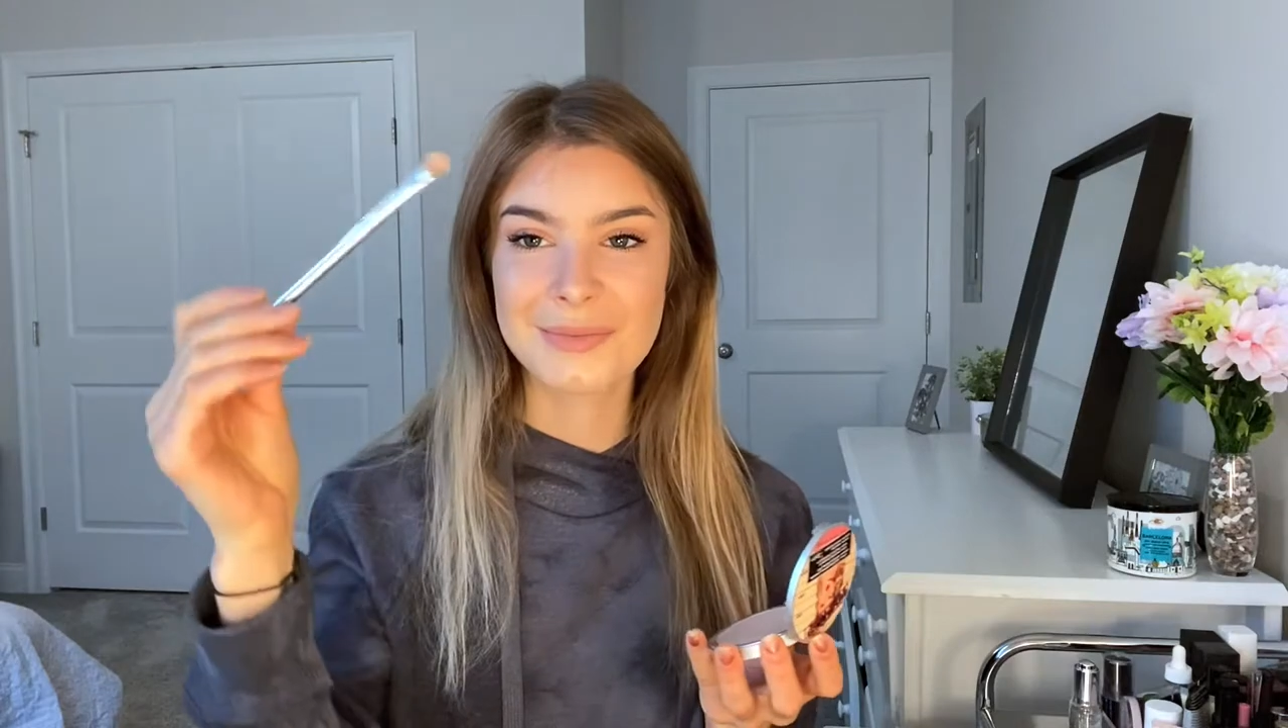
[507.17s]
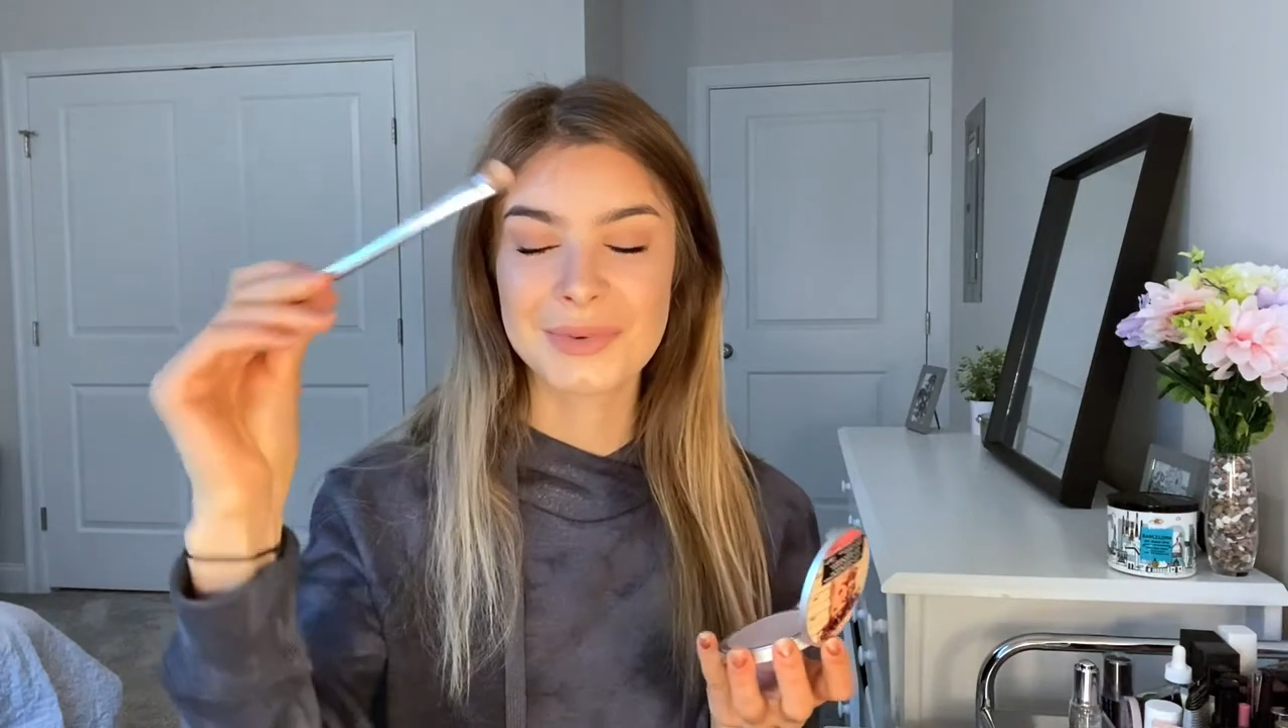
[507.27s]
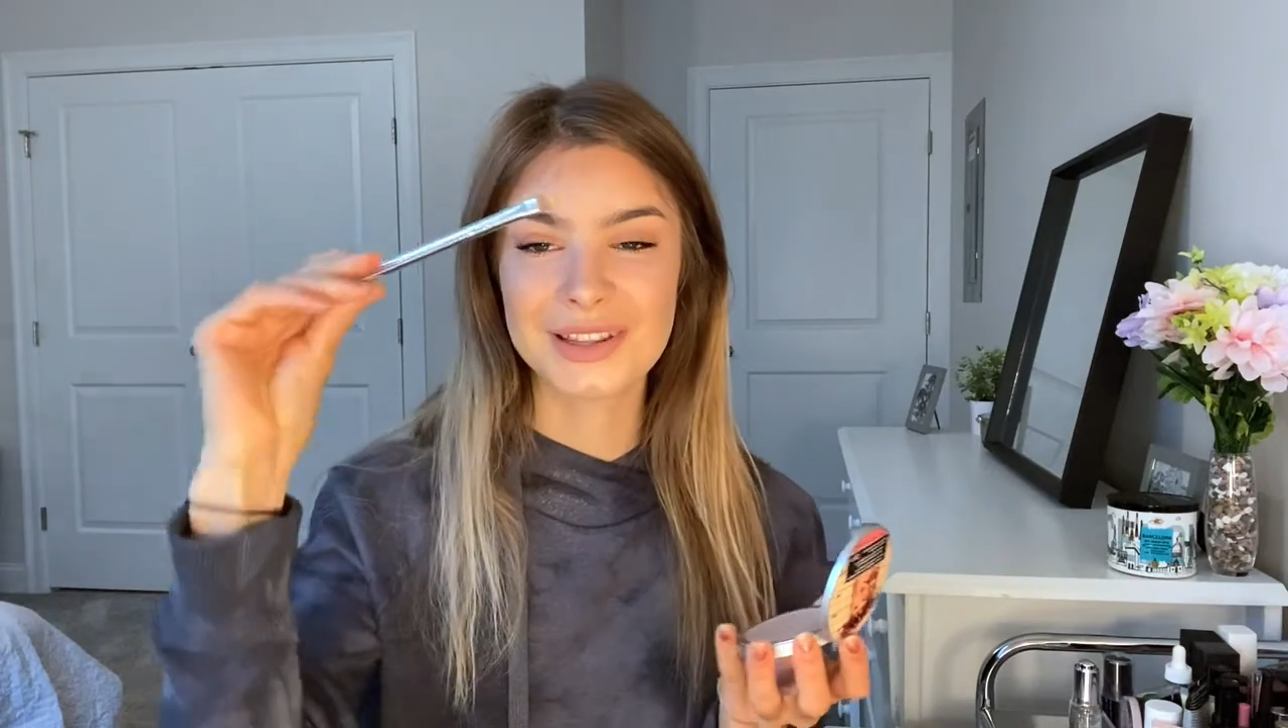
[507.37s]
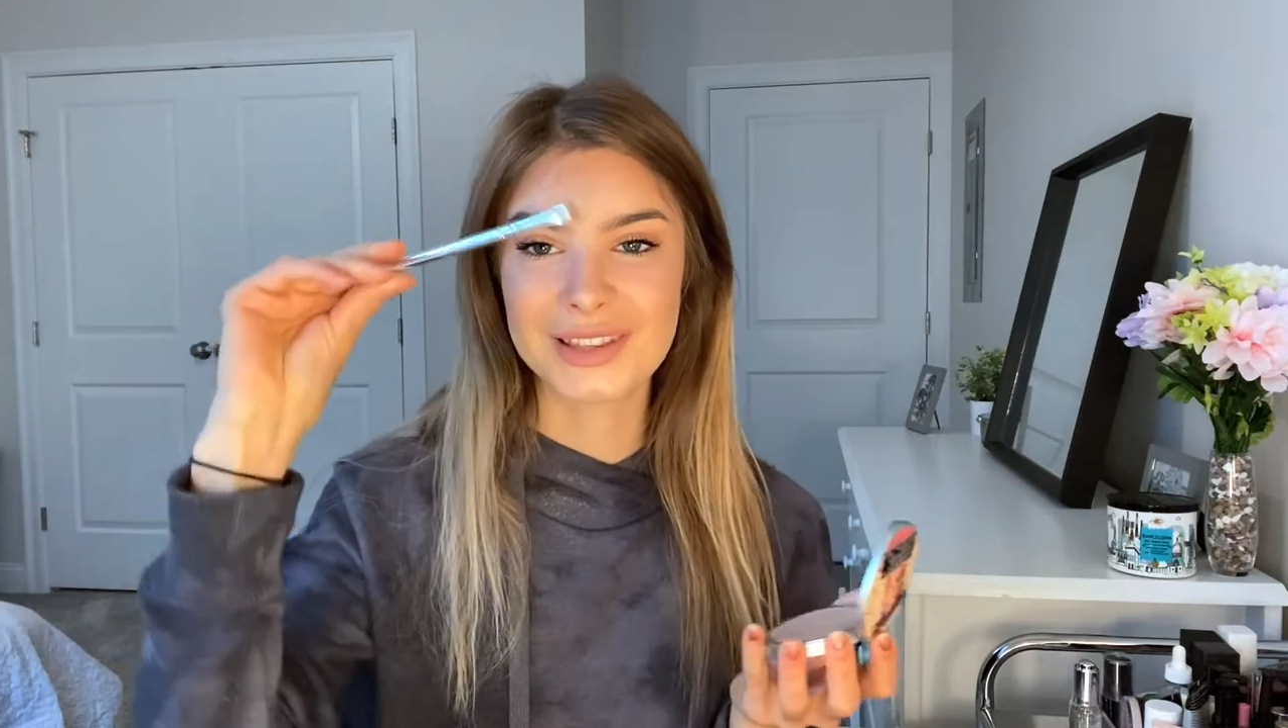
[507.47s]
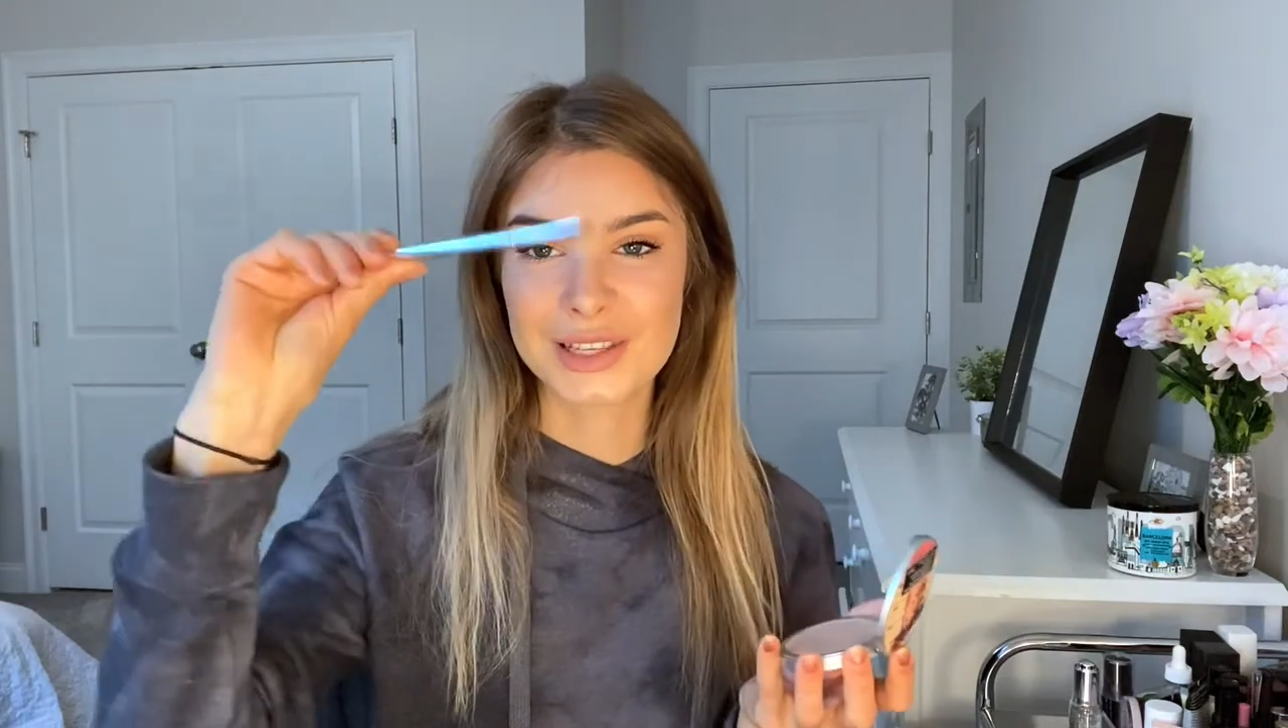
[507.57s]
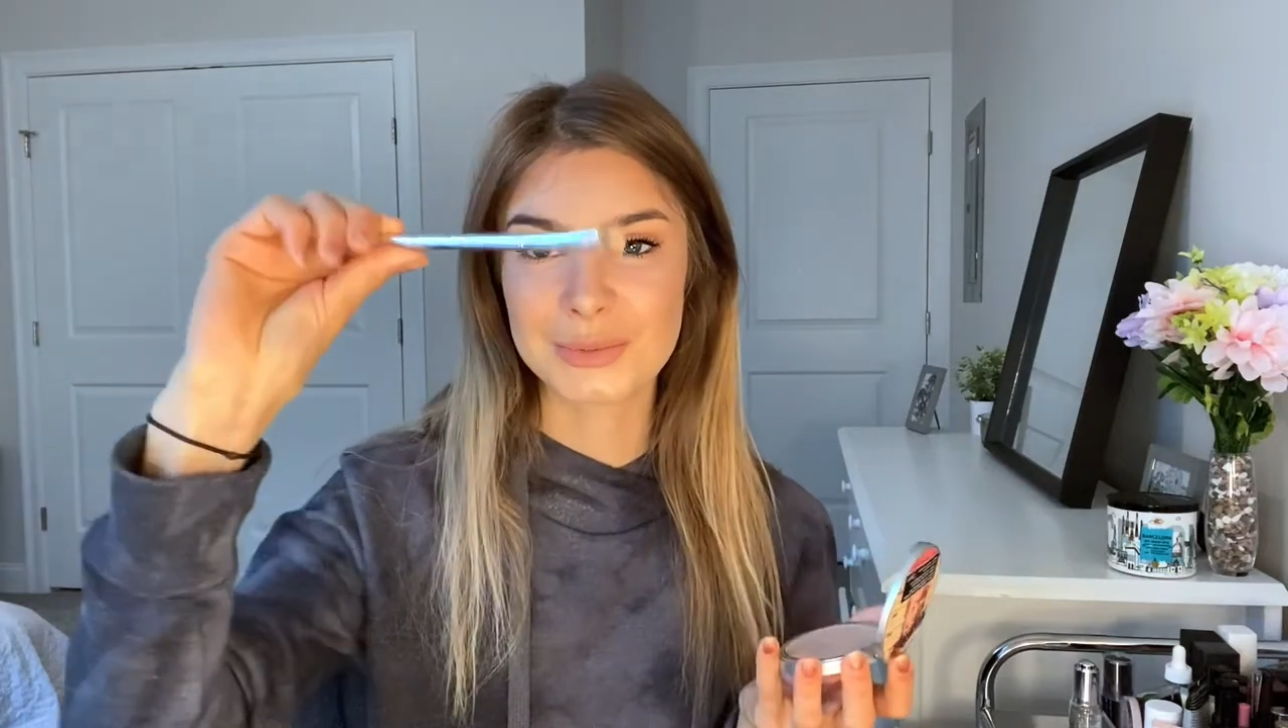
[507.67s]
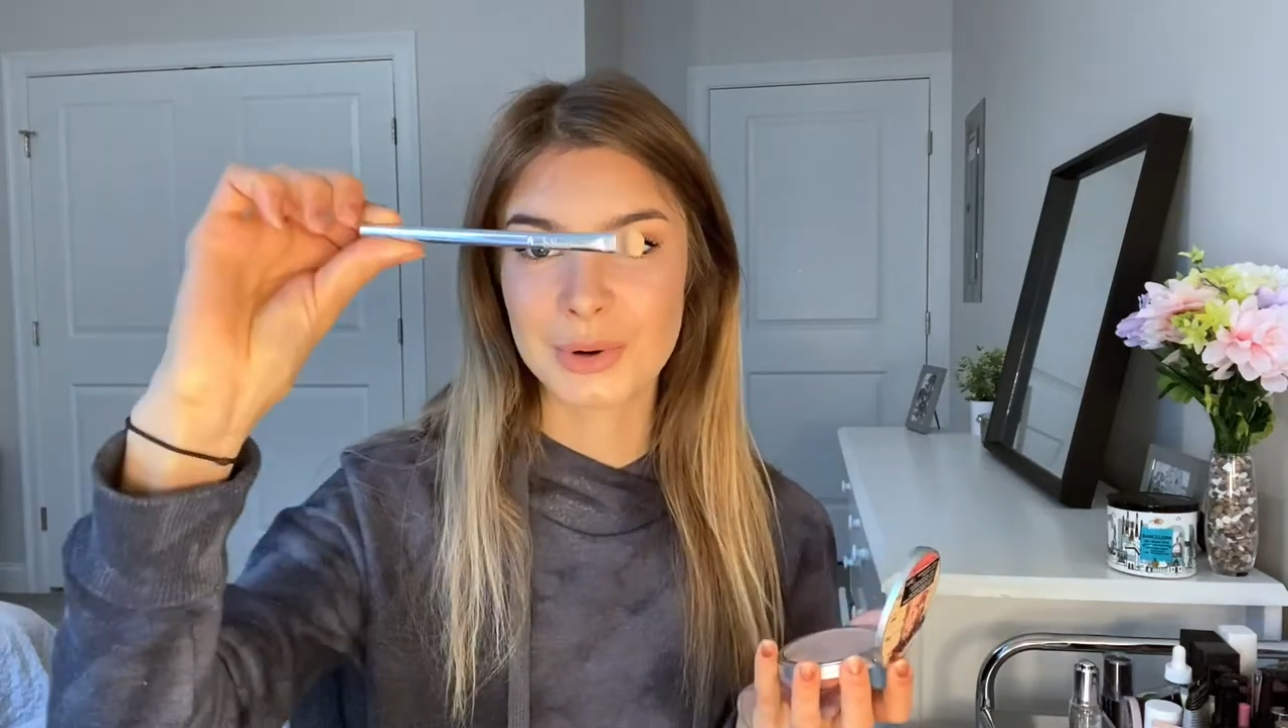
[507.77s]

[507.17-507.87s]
but this